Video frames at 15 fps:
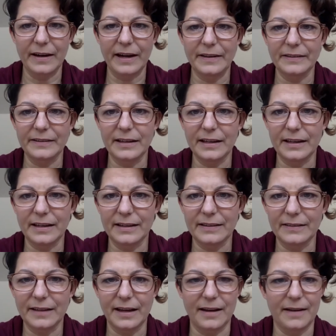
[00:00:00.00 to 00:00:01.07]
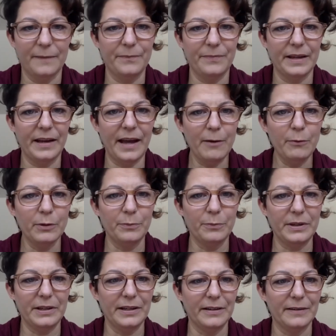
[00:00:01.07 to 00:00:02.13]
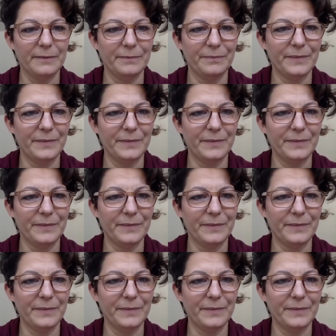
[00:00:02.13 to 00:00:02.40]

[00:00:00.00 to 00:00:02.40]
and yeah, then I wouldn't be here.